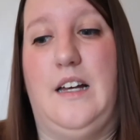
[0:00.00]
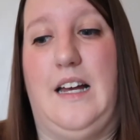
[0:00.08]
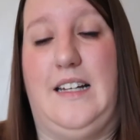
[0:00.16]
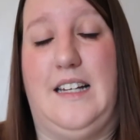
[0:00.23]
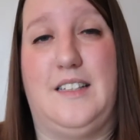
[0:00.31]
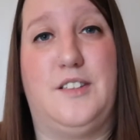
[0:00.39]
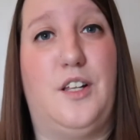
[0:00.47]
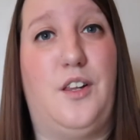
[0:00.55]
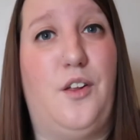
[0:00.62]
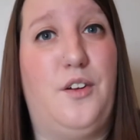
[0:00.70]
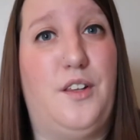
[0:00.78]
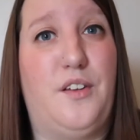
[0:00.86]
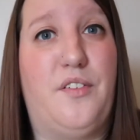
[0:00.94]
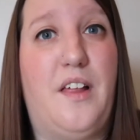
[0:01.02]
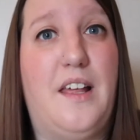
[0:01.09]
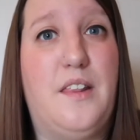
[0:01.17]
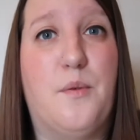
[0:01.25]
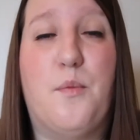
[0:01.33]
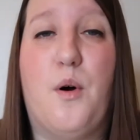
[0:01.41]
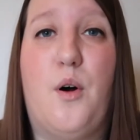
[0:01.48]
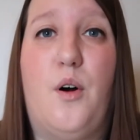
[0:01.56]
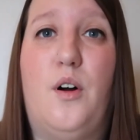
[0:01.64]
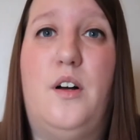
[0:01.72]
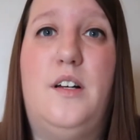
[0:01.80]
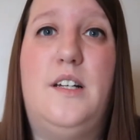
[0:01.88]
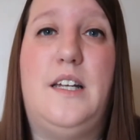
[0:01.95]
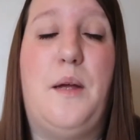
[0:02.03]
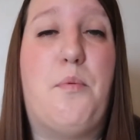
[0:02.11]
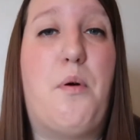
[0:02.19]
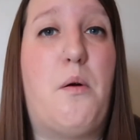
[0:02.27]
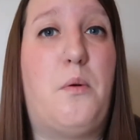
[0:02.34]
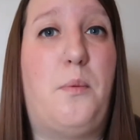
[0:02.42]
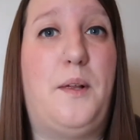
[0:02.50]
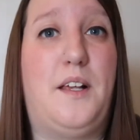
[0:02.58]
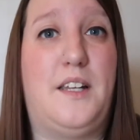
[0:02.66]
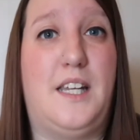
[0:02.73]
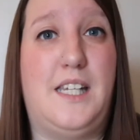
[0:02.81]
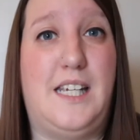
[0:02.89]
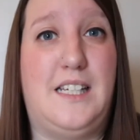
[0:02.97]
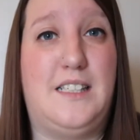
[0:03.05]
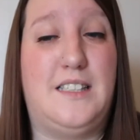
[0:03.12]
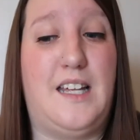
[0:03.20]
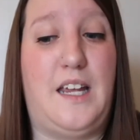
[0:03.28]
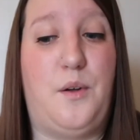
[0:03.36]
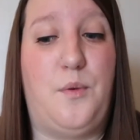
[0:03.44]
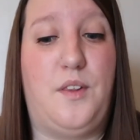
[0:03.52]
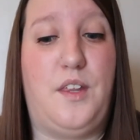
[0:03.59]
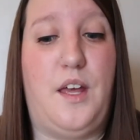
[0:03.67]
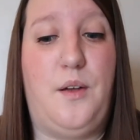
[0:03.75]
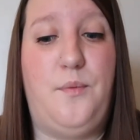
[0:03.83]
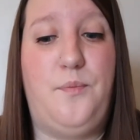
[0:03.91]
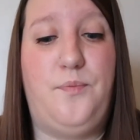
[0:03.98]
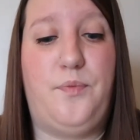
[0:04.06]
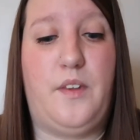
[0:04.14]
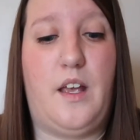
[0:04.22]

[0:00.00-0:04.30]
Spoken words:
I guess the longer the flight the more you're probably going to need to take with you.